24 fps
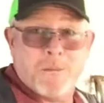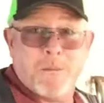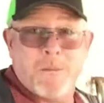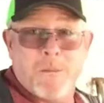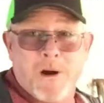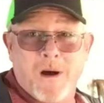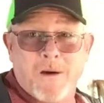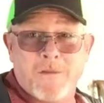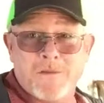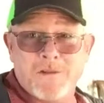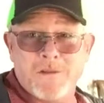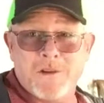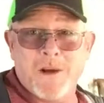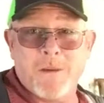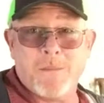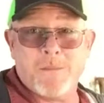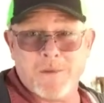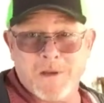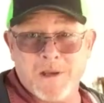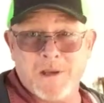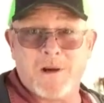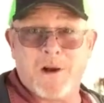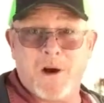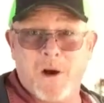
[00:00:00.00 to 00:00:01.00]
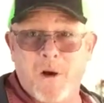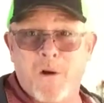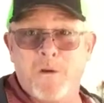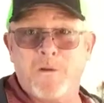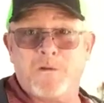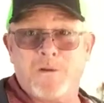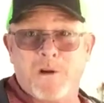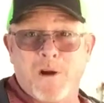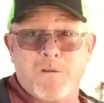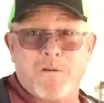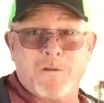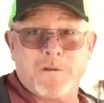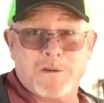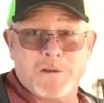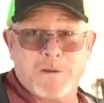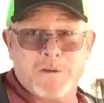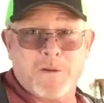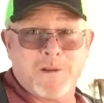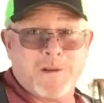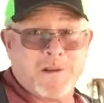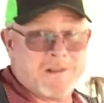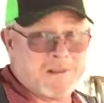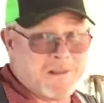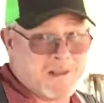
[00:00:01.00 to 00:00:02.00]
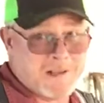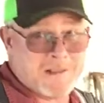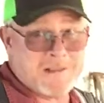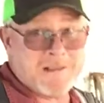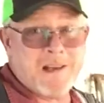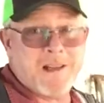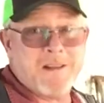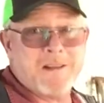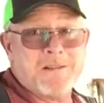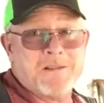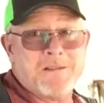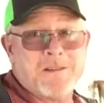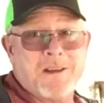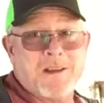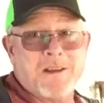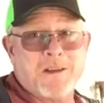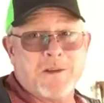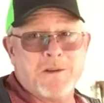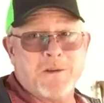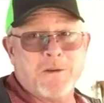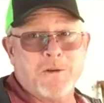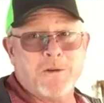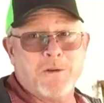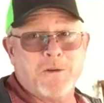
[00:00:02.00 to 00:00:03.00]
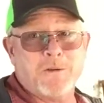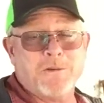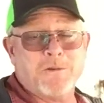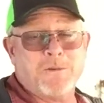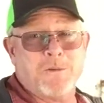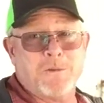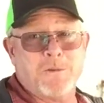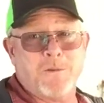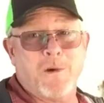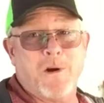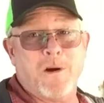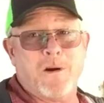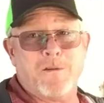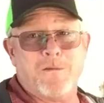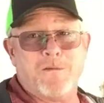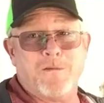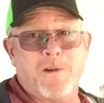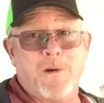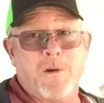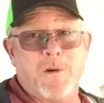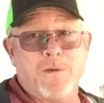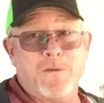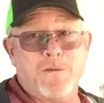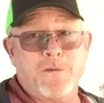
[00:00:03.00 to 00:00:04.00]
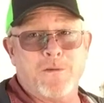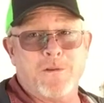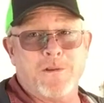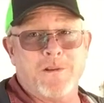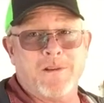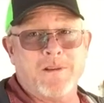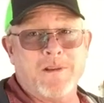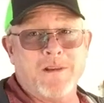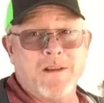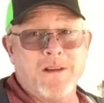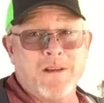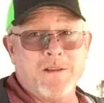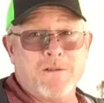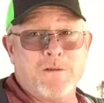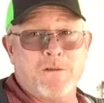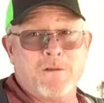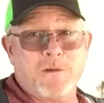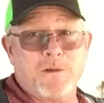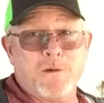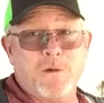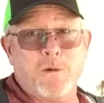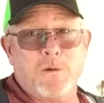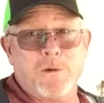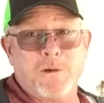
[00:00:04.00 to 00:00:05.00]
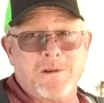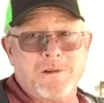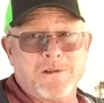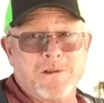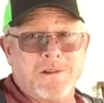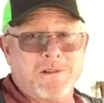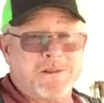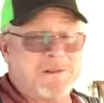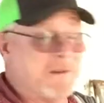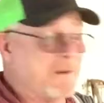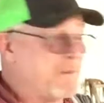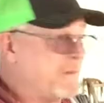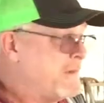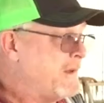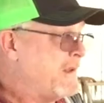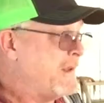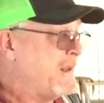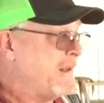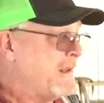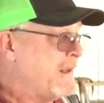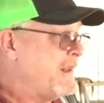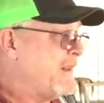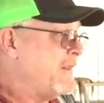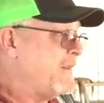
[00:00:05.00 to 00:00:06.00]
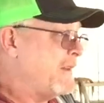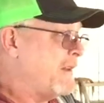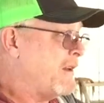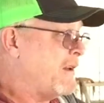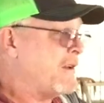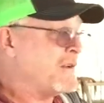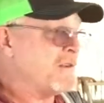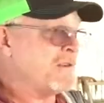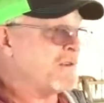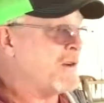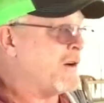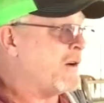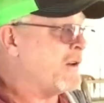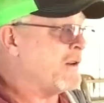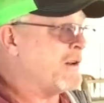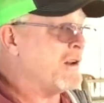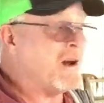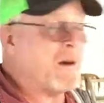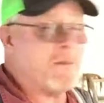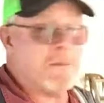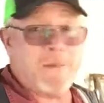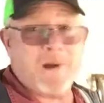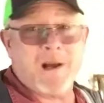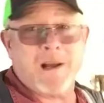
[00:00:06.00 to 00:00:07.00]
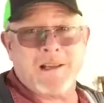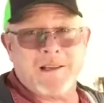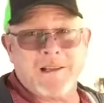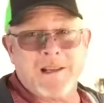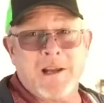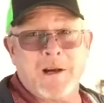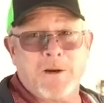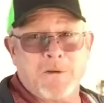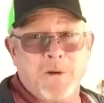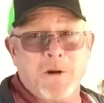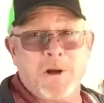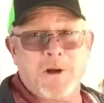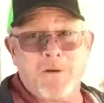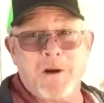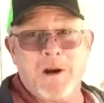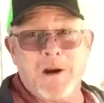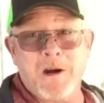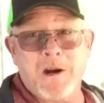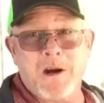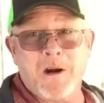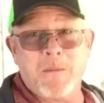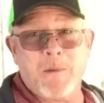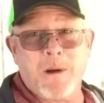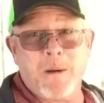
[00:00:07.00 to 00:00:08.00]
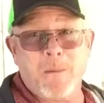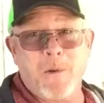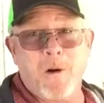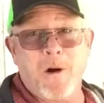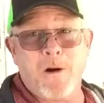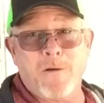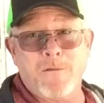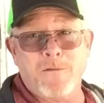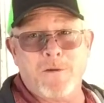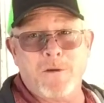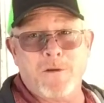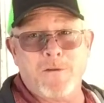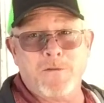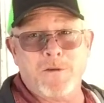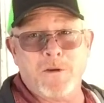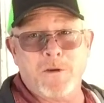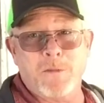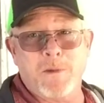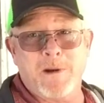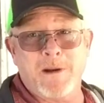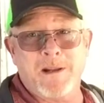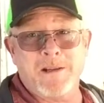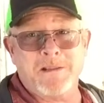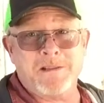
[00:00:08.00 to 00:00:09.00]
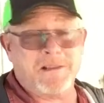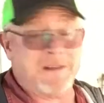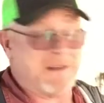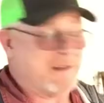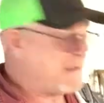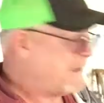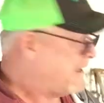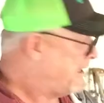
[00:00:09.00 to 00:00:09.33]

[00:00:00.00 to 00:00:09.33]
muffs up and get a hose over to it, because that's how this thing cools, with water flowing through the cooling system. Then I'll start it up and I can let it run right here in my barn for a few minutes and